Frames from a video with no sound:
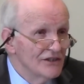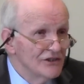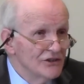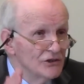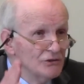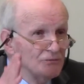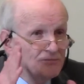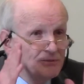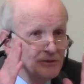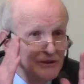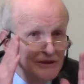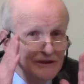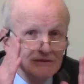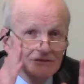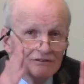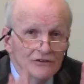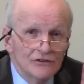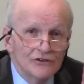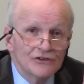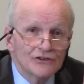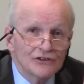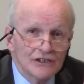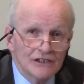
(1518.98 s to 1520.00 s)
you put
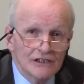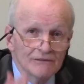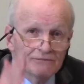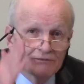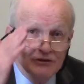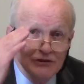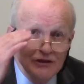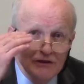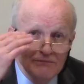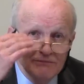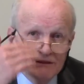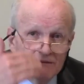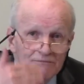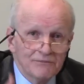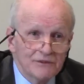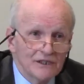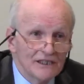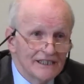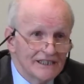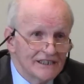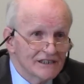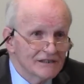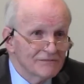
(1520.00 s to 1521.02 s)
neutron-absorbing
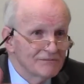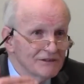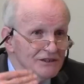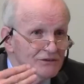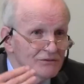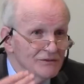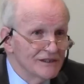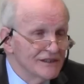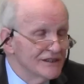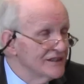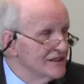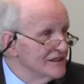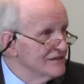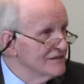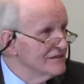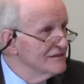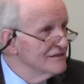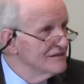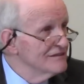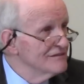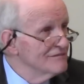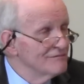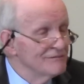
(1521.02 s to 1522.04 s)
plates between
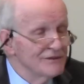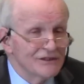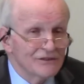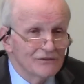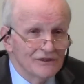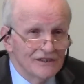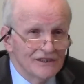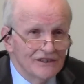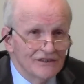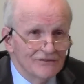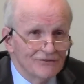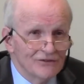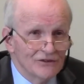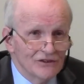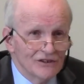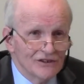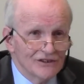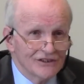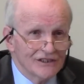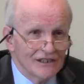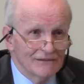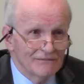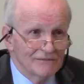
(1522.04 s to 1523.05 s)
the
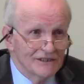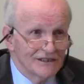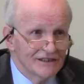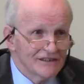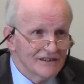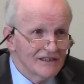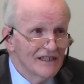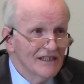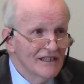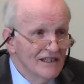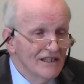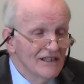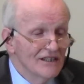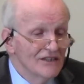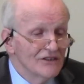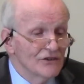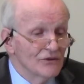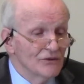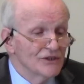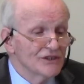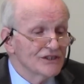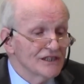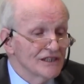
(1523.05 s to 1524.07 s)
fuel assemblies.
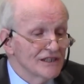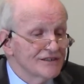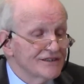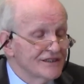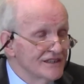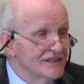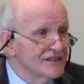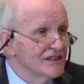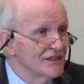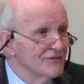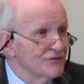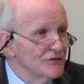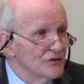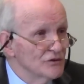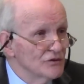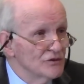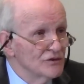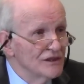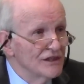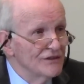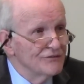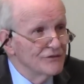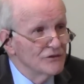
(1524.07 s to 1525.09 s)
The result is, if
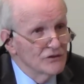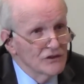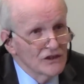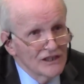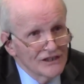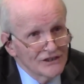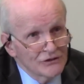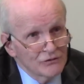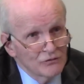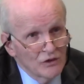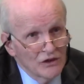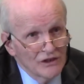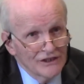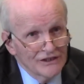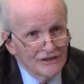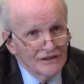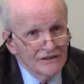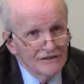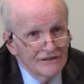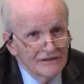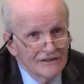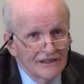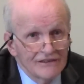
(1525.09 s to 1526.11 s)
you lost
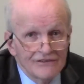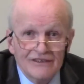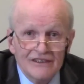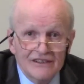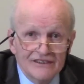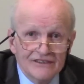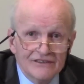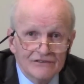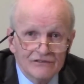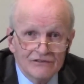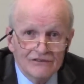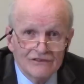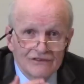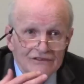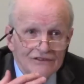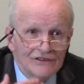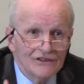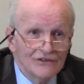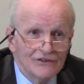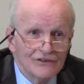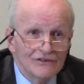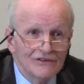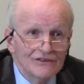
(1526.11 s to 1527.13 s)
water,
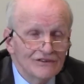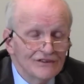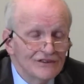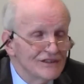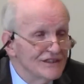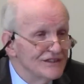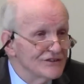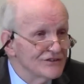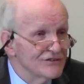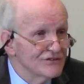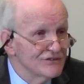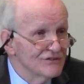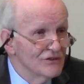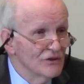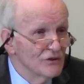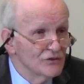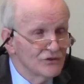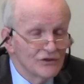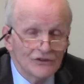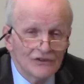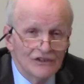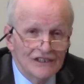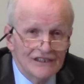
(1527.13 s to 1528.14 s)
there's
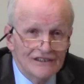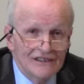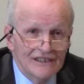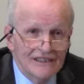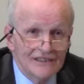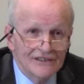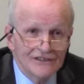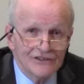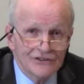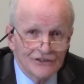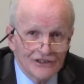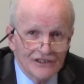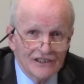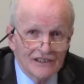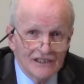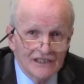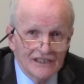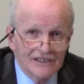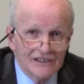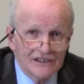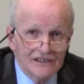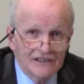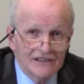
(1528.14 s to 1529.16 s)
no air
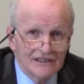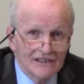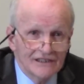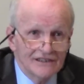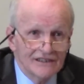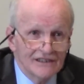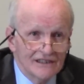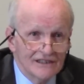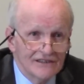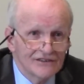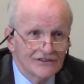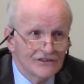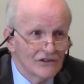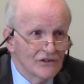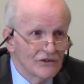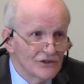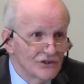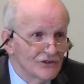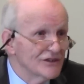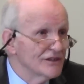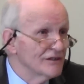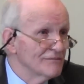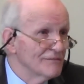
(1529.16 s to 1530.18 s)
circulation, and so
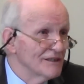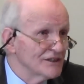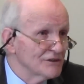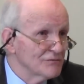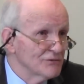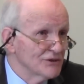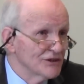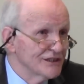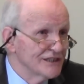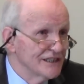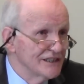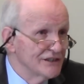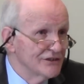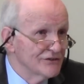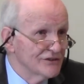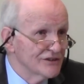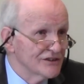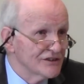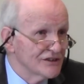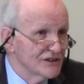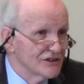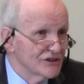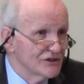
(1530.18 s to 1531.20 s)
you're in a much more
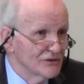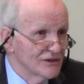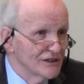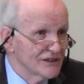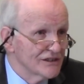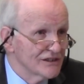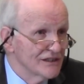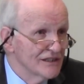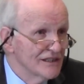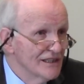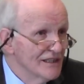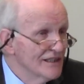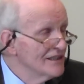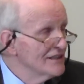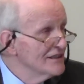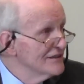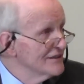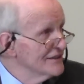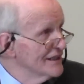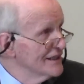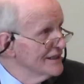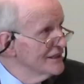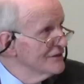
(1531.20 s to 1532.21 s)
dangerous situation
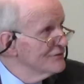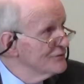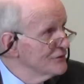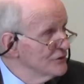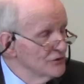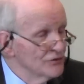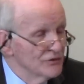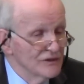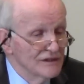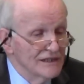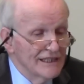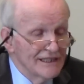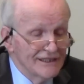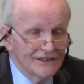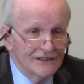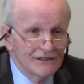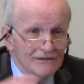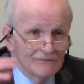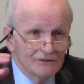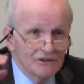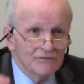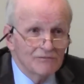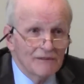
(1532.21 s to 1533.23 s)
than if you have
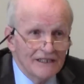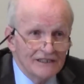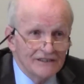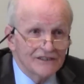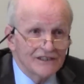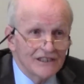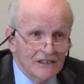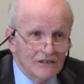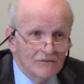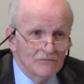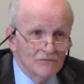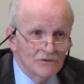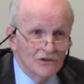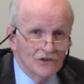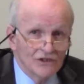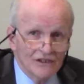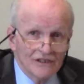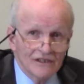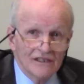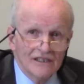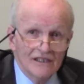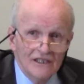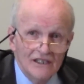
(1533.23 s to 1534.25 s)
them spaced out
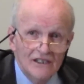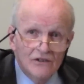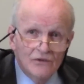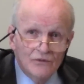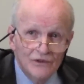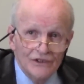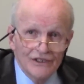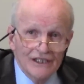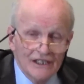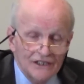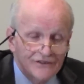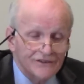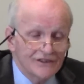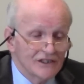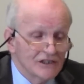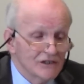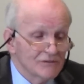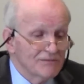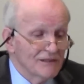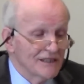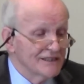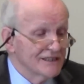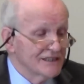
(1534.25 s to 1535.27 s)
more without
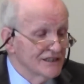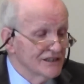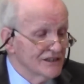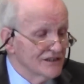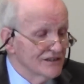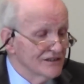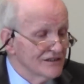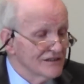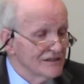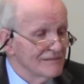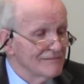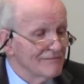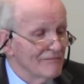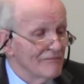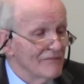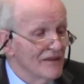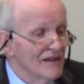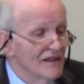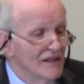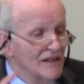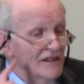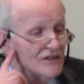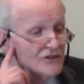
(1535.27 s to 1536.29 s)
these partitions.
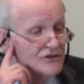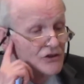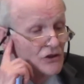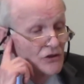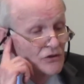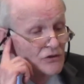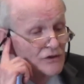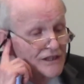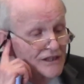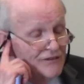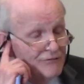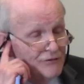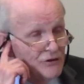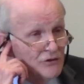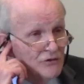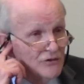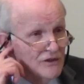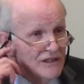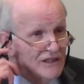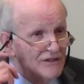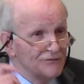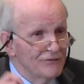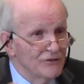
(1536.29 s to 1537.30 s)
So if
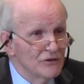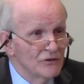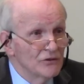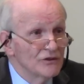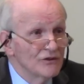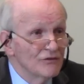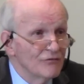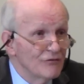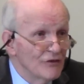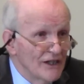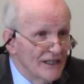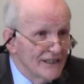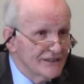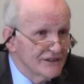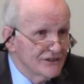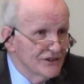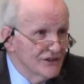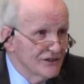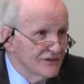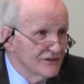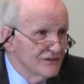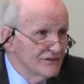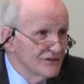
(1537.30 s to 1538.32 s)
you in fact
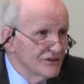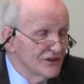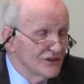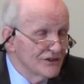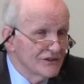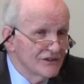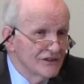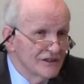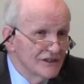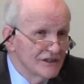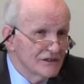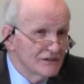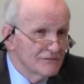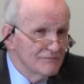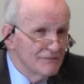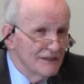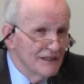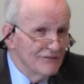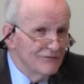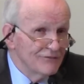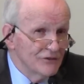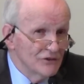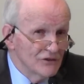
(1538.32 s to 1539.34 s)
took the
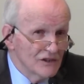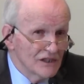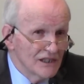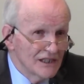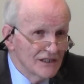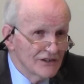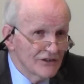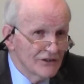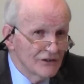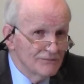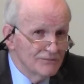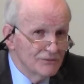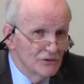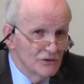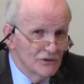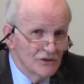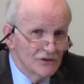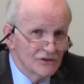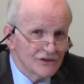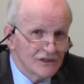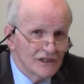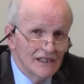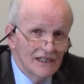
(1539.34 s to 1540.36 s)
spent fuel out of the
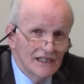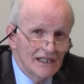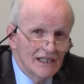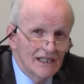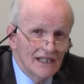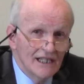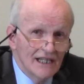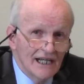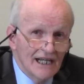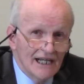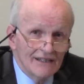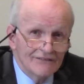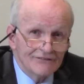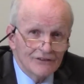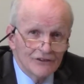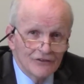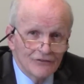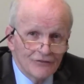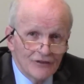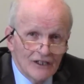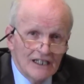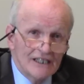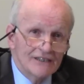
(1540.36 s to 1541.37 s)
pools
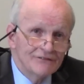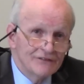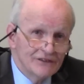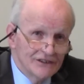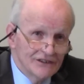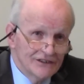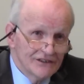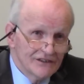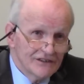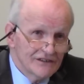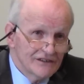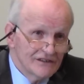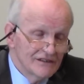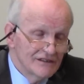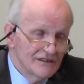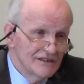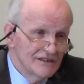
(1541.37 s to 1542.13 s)
after 5 years,